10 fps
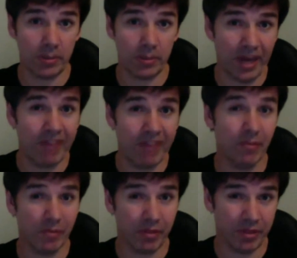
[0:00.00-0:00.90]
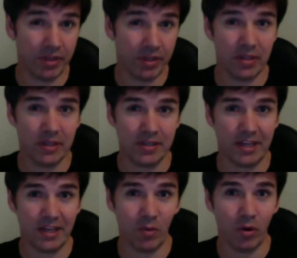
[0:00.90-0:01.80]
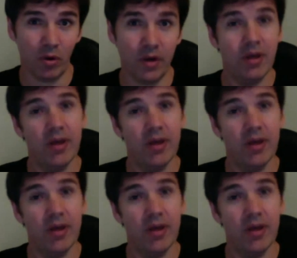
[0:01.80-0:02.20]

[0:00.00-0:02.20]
to pay for the things that they say they want.